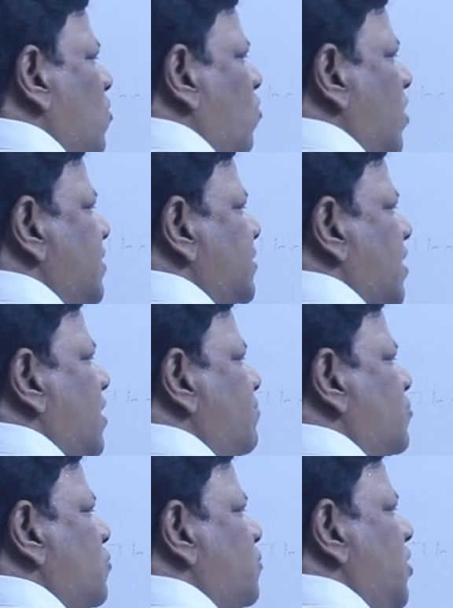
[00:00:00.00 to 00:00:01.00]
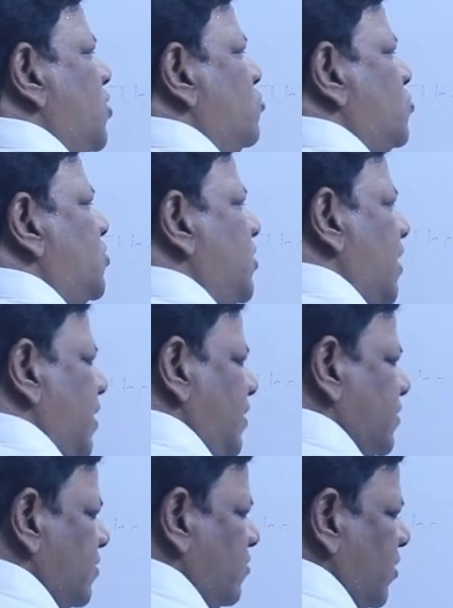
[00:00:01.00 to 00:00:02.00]
one term should be used
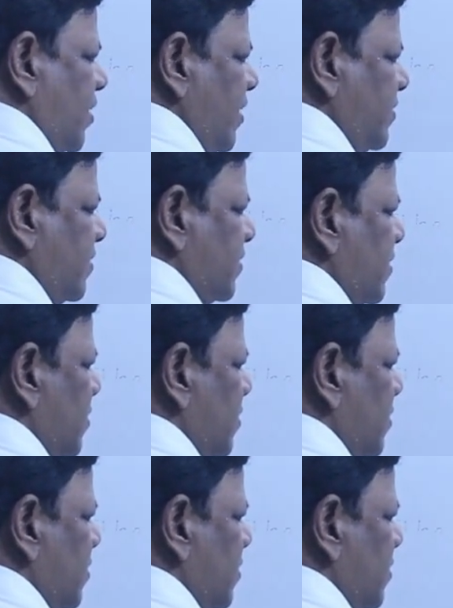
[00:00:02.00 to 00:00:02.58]
here. What is?